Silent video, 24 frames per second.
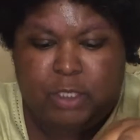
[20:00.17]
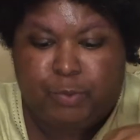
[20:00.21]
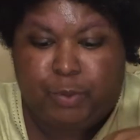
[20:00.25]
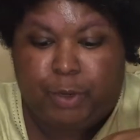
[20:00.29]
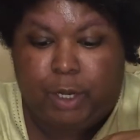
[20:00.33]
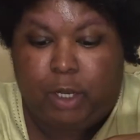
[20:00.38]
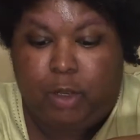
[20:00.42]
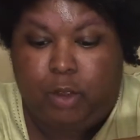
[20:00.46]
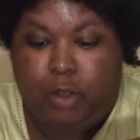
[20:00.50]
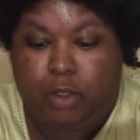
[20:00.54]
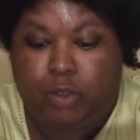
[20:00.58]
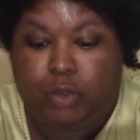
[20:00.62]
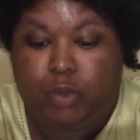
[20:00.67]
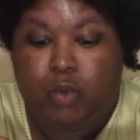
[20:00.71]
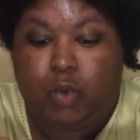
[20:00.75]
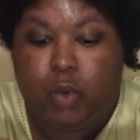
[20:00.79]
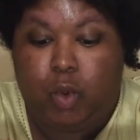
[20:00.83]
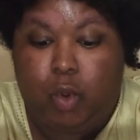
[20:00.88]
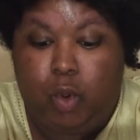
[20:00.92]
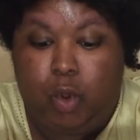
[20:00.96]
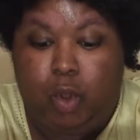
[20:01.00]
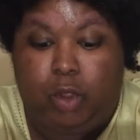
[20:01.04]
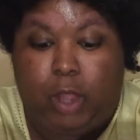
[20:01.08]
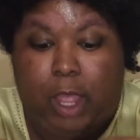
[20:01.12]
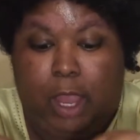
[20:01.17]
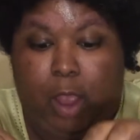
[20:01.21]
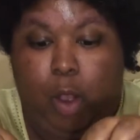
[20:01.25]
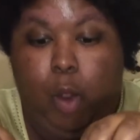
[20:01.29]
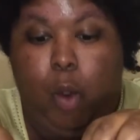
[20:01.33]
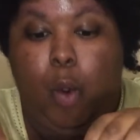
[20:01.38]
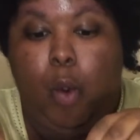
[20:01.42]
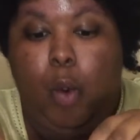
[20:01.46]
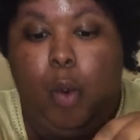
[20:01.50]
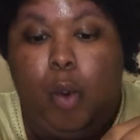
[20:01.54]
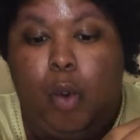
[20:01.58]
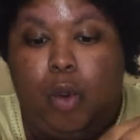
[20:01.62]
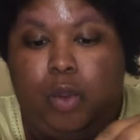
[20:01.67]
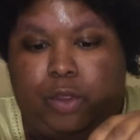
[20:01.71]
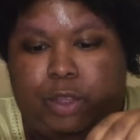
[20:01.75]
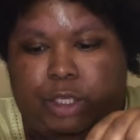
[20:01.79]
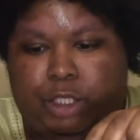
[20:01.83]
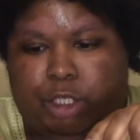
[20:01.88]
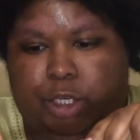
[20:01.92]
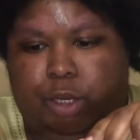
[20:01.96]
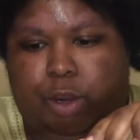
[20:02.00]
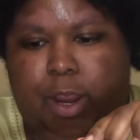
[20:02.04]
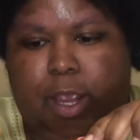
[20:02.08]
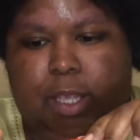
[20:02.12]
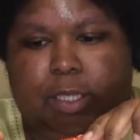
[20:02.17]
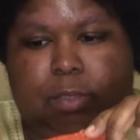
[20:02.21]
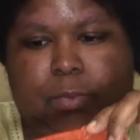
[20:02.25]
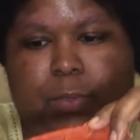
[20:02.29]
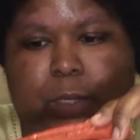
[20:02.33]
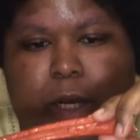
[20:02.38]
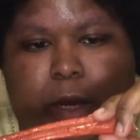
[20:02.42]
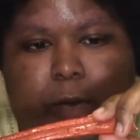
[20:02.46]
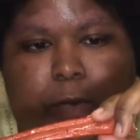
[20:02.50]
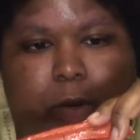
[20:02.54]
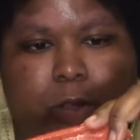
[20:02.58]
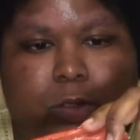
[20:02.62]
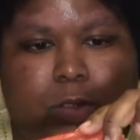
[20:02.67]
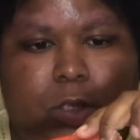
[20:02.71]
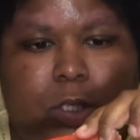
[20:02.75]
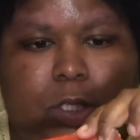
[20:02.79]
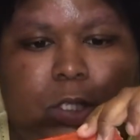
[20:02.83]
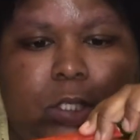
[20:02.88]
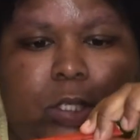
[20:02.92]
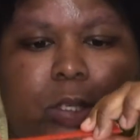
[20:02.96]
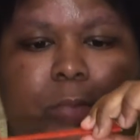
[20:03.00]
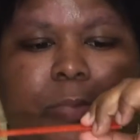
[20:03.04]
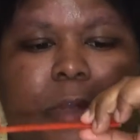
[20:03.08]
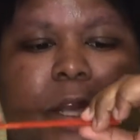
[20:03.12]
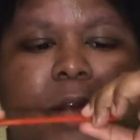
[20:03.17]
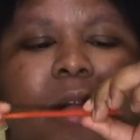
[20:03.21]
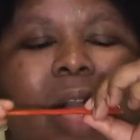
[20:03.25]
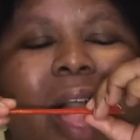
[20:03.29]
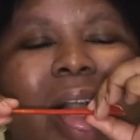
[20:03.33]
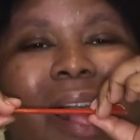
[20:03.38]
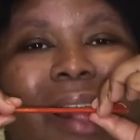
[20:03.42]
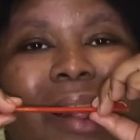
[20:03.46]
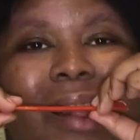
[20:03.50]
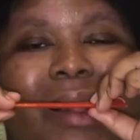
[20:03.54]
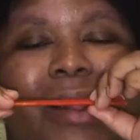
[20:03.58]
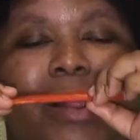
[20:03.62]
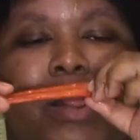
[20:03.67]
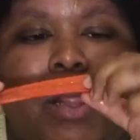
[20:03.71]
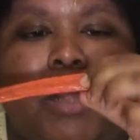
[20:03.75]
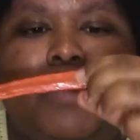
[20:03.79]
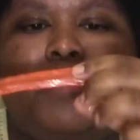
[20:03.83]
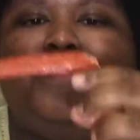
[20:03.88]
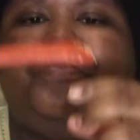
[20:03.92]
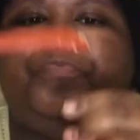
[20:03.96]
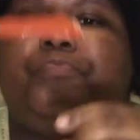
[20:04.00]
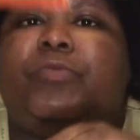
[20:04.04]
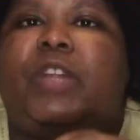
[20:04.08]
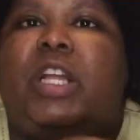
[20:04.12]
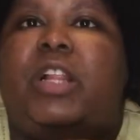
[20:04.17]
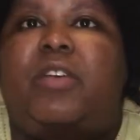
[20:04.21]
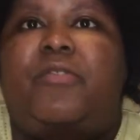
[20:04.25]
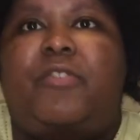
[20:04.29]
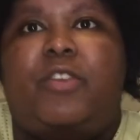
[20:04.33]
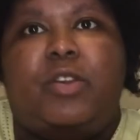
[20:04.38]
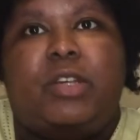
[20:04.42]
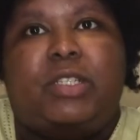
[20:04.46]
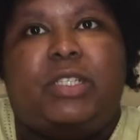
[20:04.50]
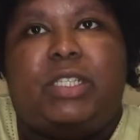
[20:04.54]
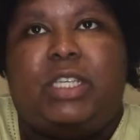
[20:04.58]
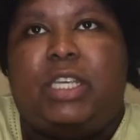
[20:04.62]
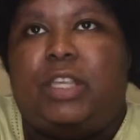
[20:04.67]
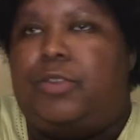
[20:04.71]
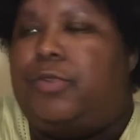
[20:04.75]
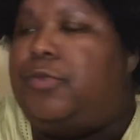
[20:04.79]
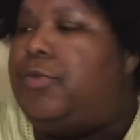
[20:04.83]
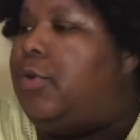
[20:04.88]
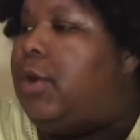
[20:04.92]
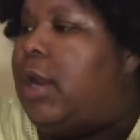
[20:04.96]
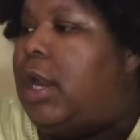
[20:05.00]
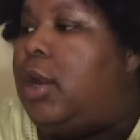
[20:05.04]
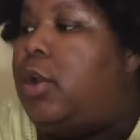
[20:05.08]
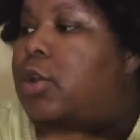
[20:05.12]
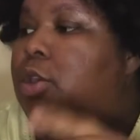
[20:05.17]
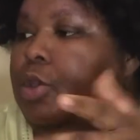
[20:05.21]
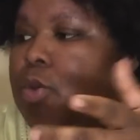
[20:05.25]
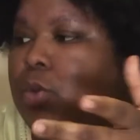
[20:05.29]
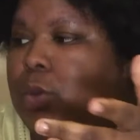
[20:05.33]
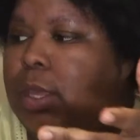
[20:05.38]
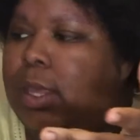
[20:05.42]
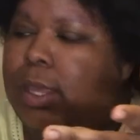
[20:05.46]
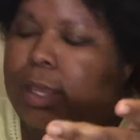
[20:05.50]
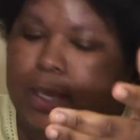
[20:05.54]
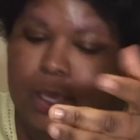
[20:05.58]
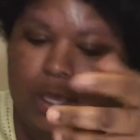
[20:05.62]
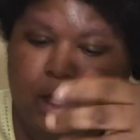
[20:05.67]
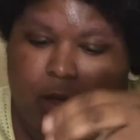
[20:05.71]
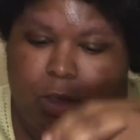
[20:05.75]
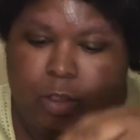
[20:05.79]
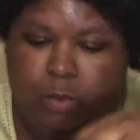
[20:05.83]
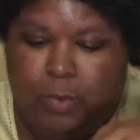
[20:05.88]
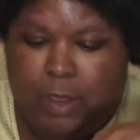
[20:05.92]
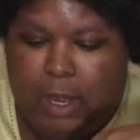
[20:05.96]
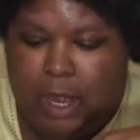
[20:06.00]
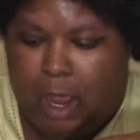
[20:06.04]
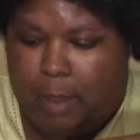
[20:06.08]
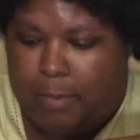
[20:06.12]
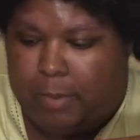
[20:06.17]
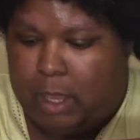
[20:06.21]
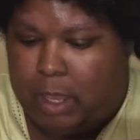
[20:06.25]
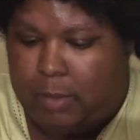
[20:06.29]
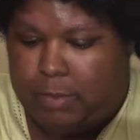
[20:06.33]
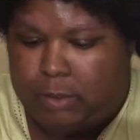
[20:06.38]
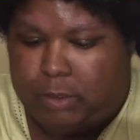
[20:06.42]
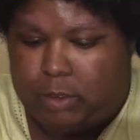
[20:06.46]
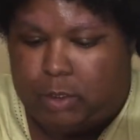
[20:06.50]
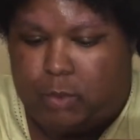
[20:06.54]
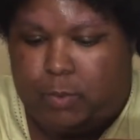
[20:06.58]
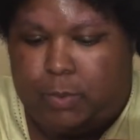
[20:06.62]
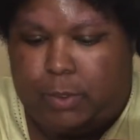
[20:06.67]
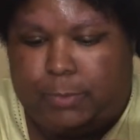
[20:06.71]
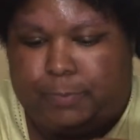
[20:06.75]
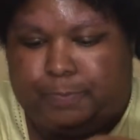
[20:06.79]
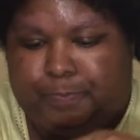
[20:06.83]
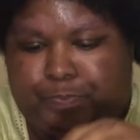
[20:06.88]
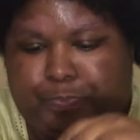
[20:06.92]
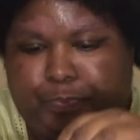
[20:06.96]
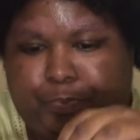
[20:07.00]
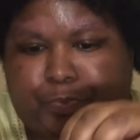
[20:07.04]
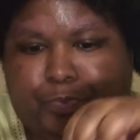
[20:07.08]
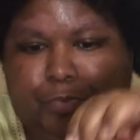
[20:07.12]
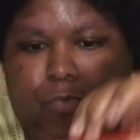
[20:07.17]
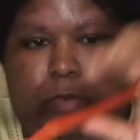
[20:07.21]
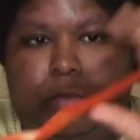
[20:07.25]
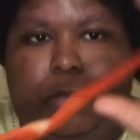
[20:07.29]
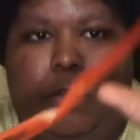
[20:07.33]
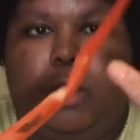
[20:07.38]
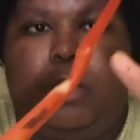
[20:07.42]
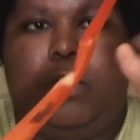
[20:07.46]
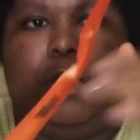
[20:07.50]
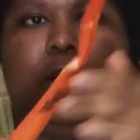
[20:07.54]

brand loyal to all the sugar has to be Domino's. Oh, this is empty. I love how you can see through it. I know you can't. You may not be able to, but you